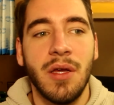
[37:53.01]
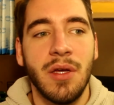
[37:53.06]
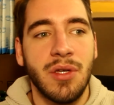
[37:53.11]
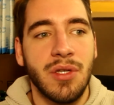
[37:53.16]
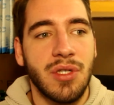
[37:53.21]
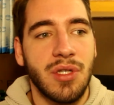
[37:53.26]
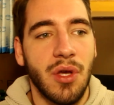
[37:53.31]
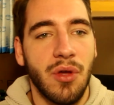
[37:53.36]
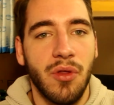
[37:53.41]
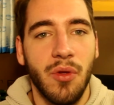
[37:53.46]

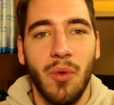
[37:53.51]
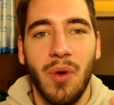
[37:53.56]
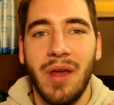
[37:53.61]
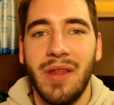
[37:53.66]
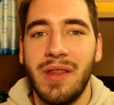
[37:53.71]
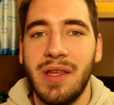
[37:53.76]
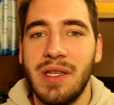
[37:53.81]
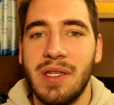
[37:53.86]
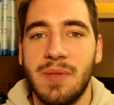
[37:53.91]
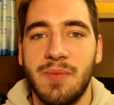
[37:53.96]
So the way
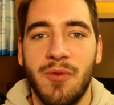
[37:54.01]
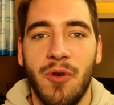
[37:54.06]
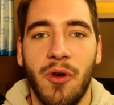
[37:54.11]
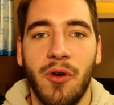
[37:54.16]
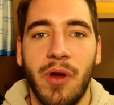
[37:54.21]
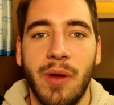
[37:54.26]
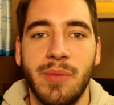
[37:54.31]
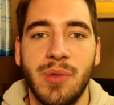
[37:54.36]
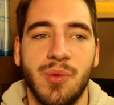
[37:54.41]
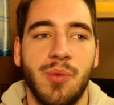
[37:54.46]
these
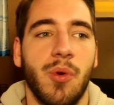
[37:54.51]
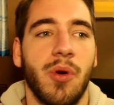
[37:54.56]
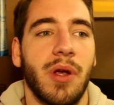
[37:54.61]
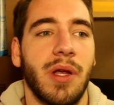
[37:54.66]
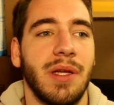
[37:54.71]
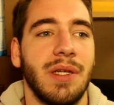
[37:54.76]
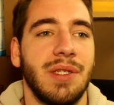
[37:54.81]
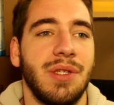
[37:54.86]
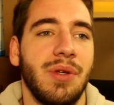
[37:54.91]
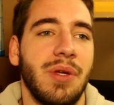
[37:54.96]
programs
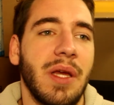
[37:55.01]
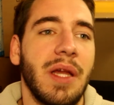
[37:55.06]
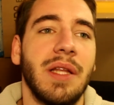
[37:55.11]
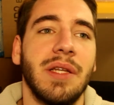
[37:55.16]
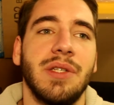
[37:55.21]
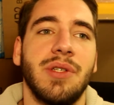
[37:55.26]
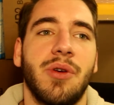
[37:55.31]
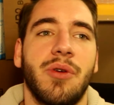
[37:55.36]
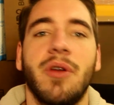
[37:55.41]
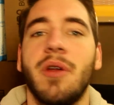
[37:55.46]
work is you get a
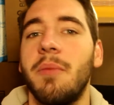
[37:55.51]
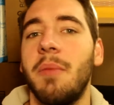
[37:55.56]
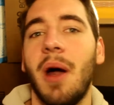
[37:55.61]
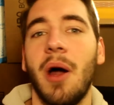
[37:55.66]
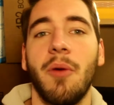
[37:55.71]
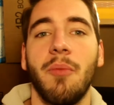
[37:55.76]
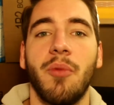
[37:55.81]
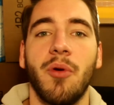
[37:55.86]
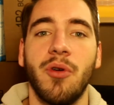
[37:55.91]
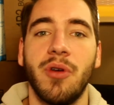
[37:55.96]
certain
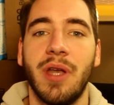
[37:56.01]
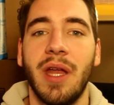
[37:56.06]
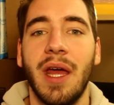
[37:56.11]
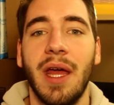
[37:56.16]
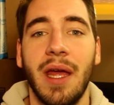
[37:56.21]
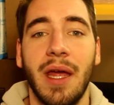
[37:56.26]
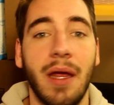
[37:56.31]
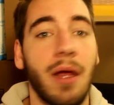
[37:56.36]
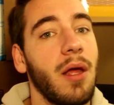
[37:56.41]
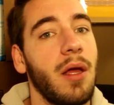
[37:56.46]
amount per
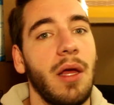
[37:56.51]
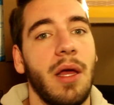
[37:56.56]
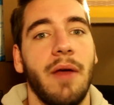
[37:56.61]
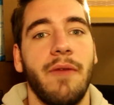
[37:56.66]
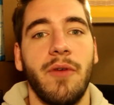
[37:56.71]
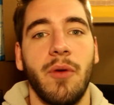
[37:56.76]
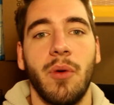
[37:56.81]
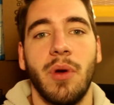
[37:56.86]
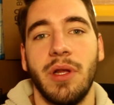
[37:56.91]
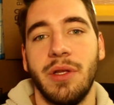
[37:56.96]
day
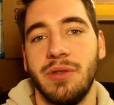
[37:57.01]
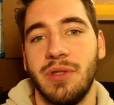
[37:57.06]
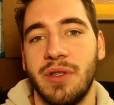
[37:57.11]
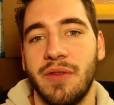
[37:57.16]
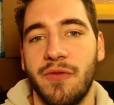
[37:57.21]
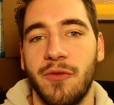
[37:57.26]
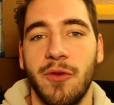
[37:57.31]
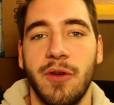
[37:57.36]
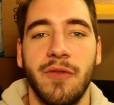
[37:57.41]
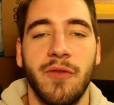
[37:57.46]
if you want to use the
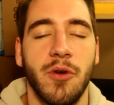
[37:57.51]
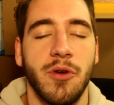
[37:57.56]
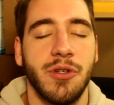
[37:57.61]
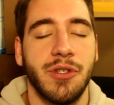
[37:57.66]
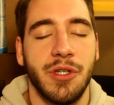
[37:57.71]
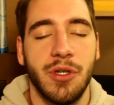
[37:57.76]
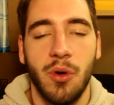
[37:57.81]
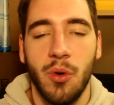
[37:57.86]
free version,